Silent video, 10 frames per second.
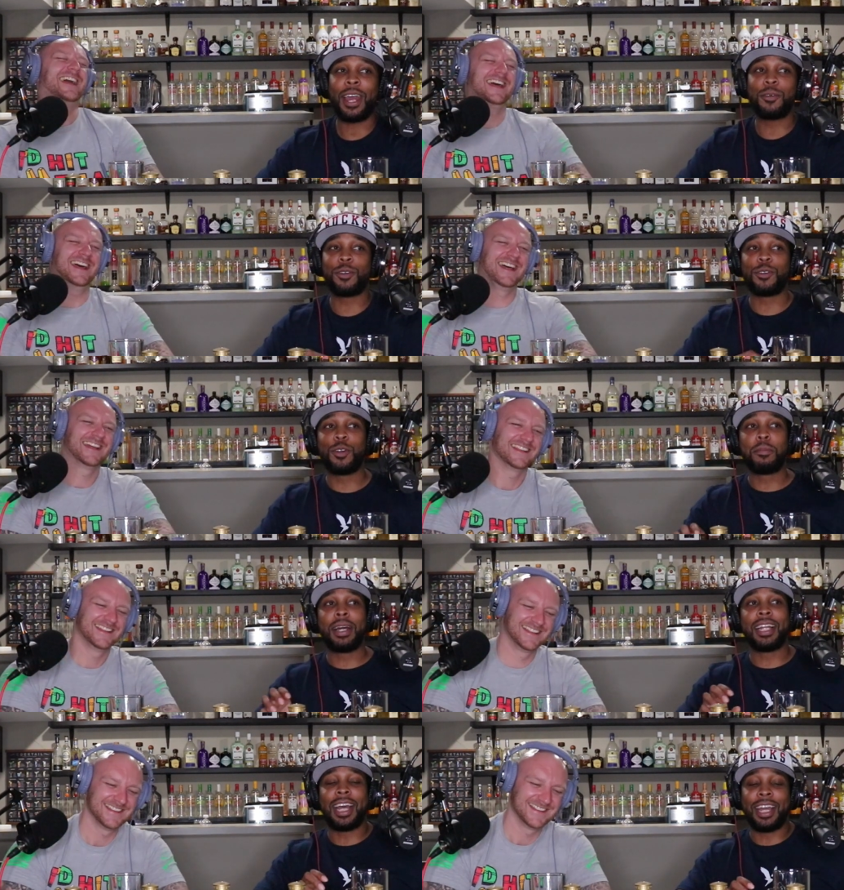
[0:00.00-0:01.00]
Speaker 1: that would ruin my
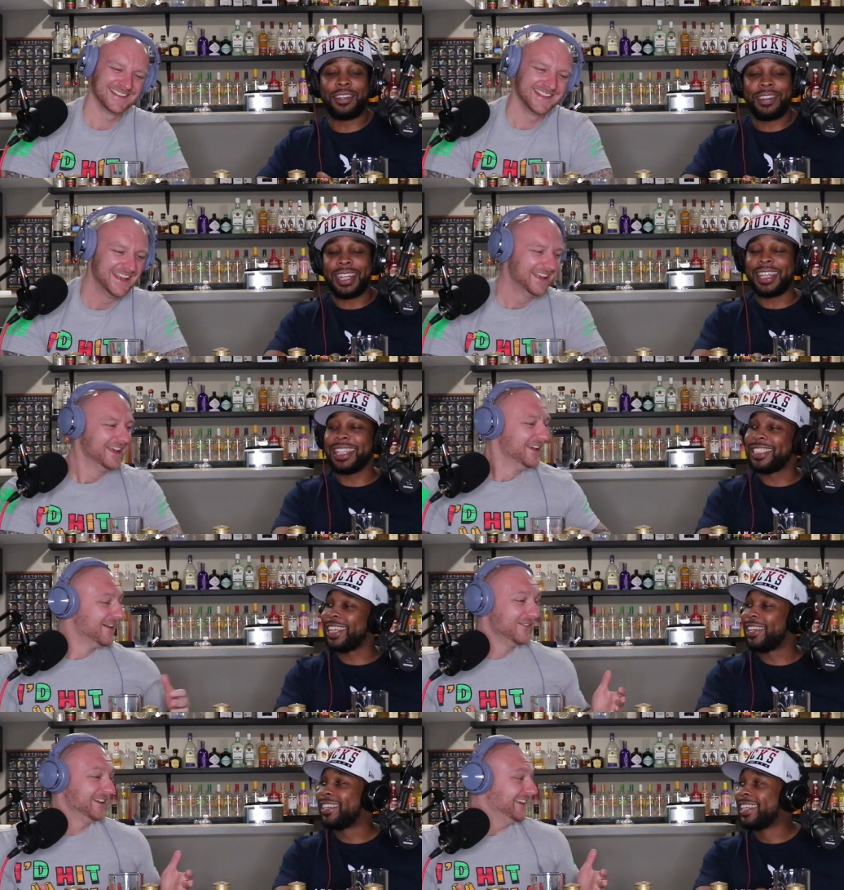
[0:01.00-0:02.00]
life. I think
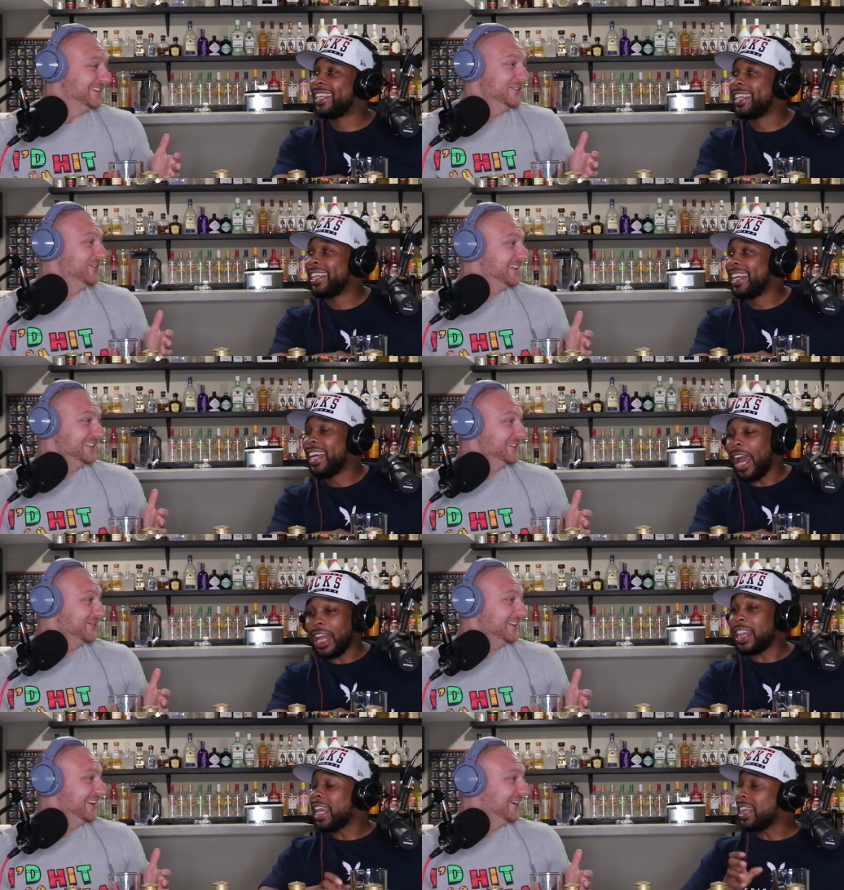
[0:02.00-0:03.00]
so. Because you really just. I
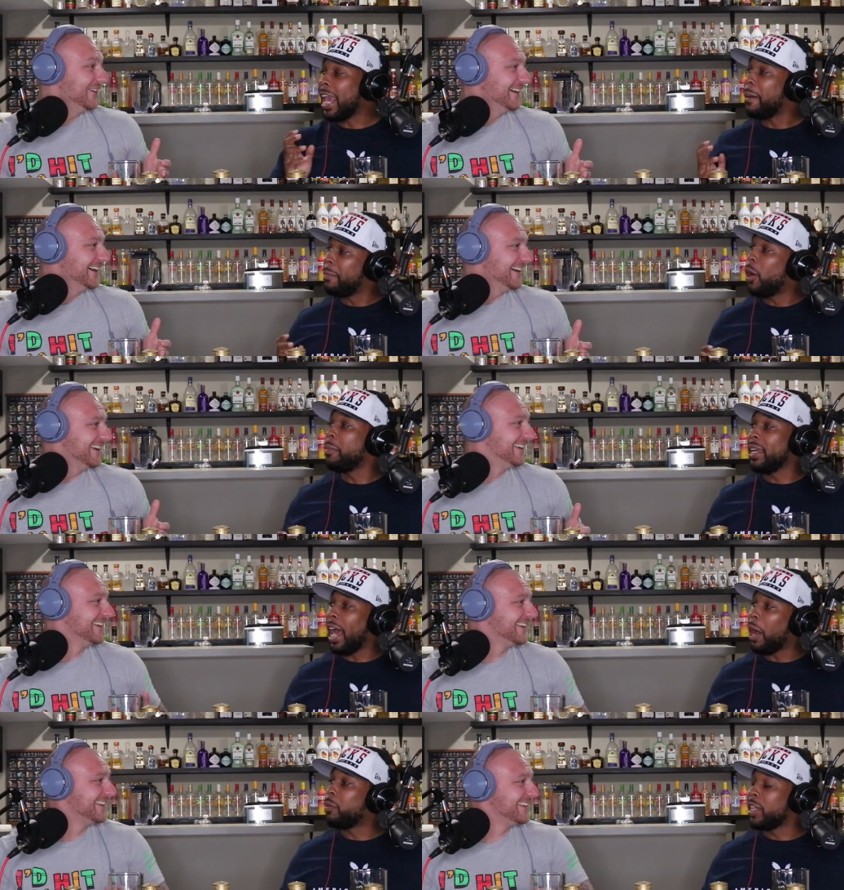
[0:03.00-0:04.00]
think know. at that moment,
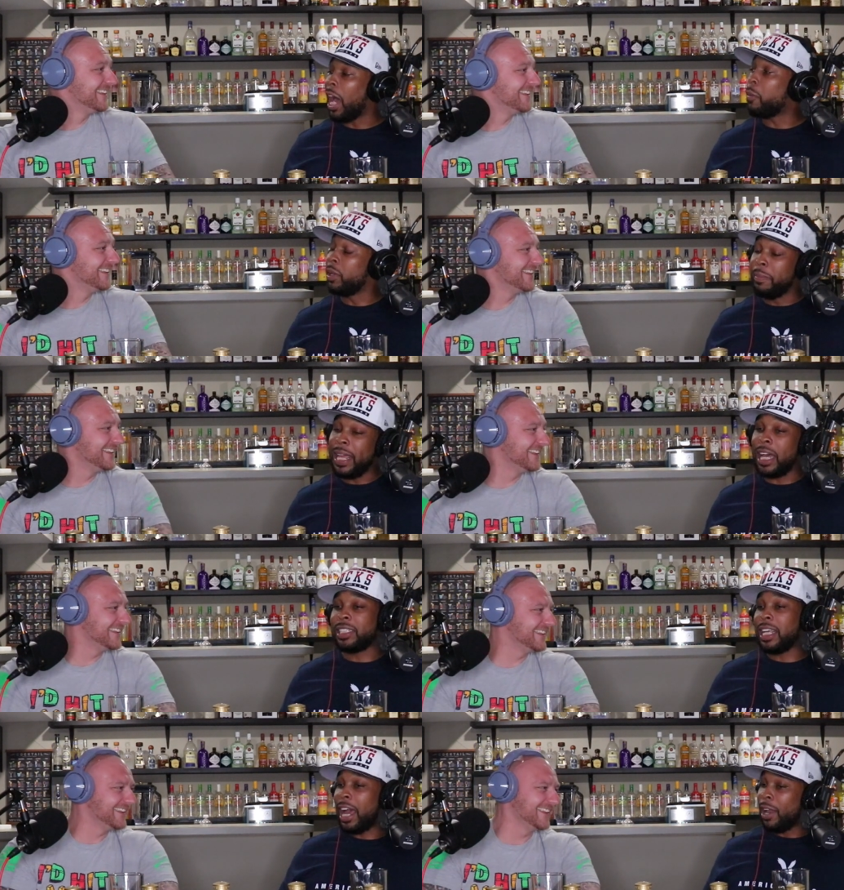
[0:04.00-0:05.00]
I would I would be
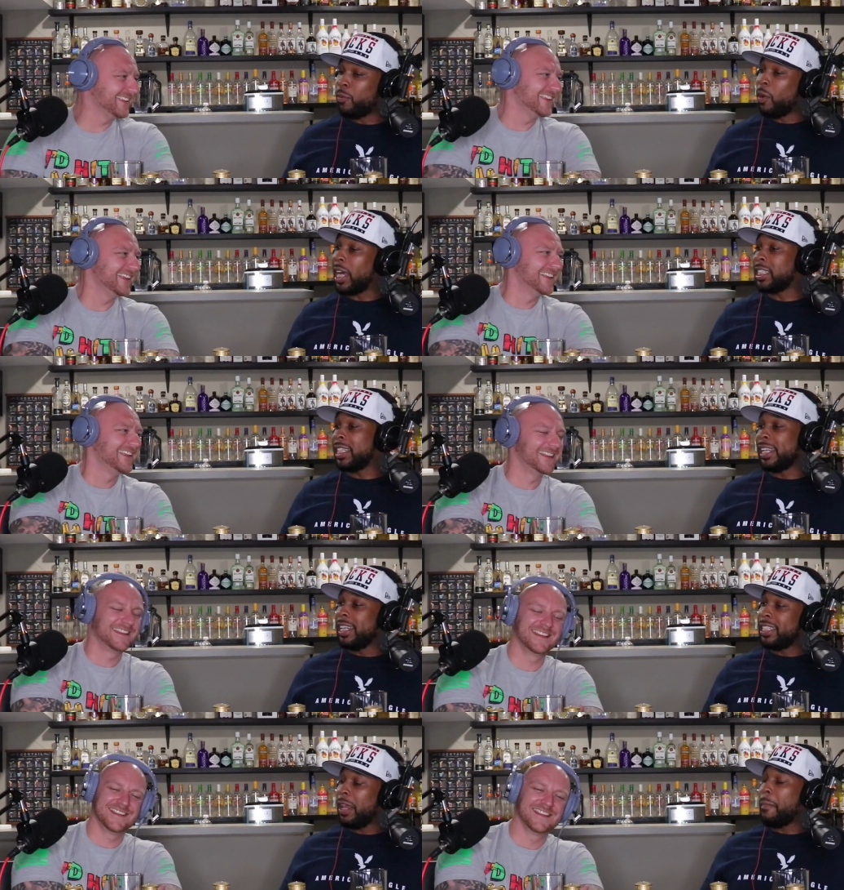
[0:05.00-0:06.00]
outside Washington
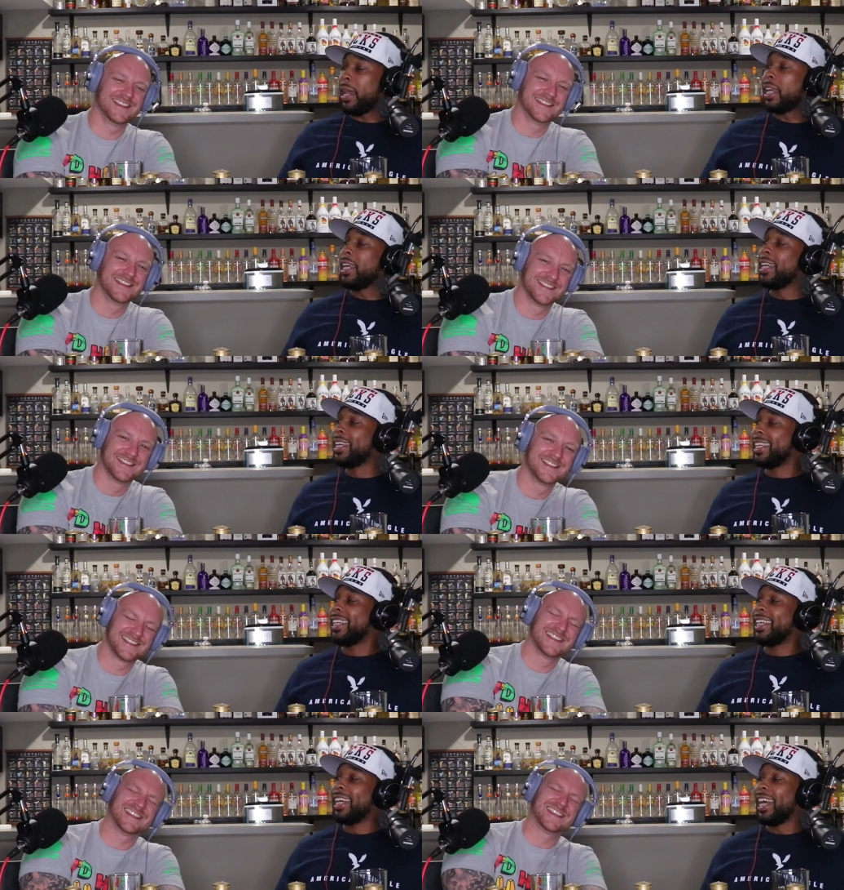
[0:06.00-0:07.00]
D.C. picketing.
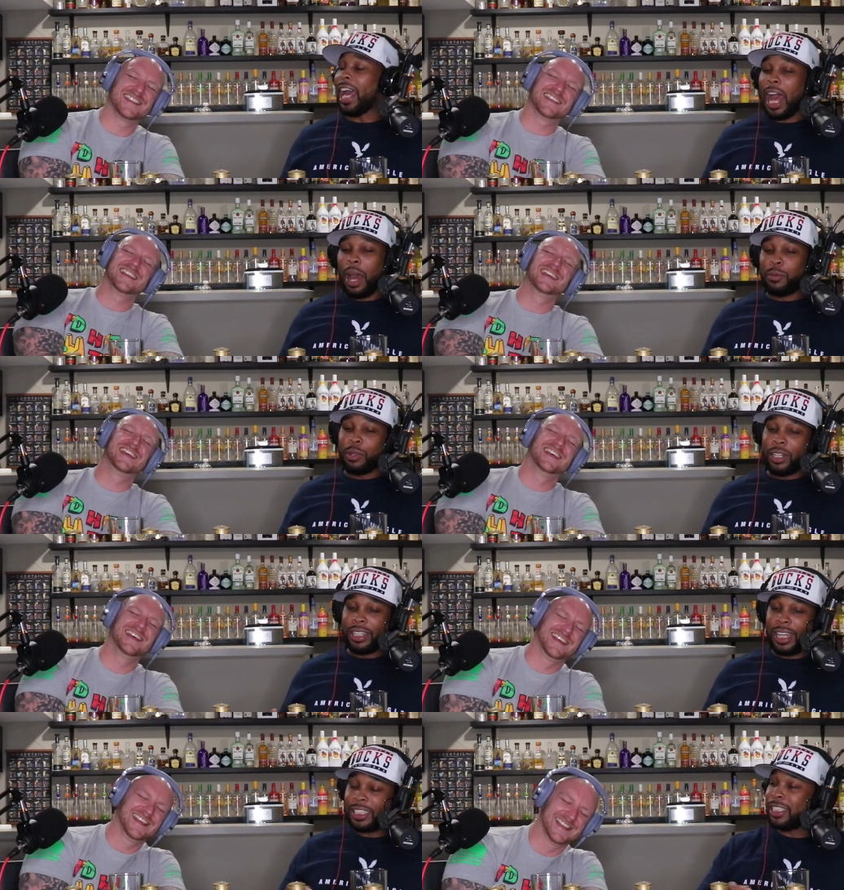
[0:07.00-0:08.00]
I, I would.
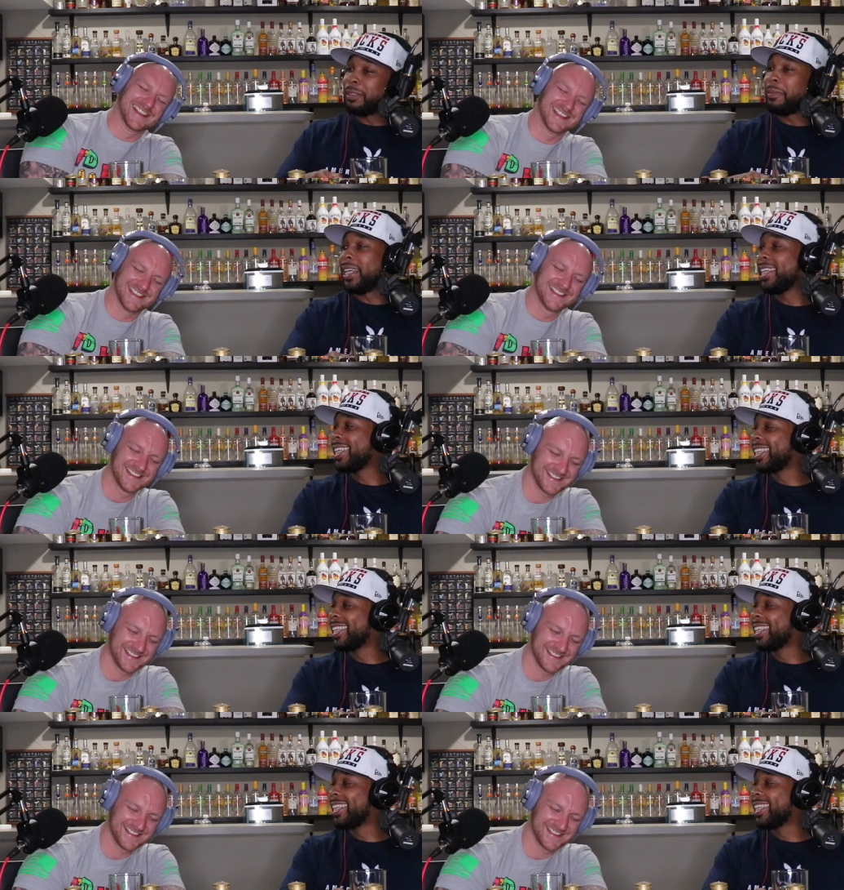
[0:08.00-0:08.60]
That's just me.